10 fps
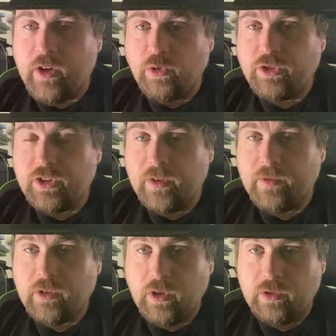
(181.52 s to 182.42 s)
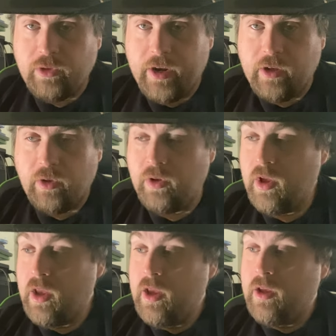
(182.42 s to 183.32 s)
to go
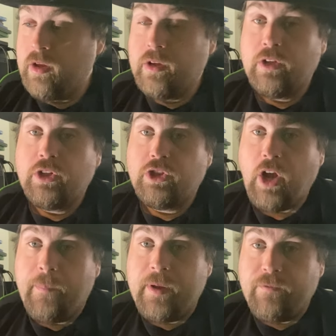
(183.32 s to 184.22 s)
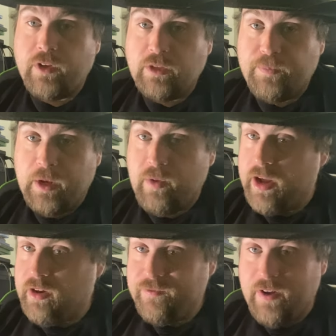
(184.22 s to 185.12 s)
shopping for this Big Red.
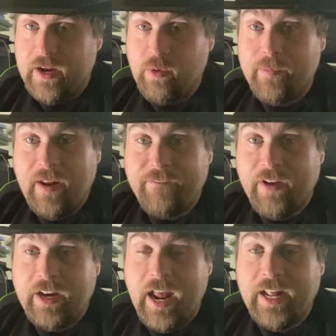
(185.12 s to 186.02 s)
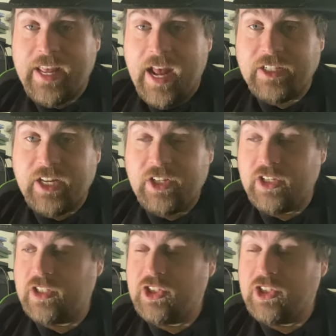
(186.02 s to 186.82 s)
Couldn't find it anywhere, but I found it at a gas station,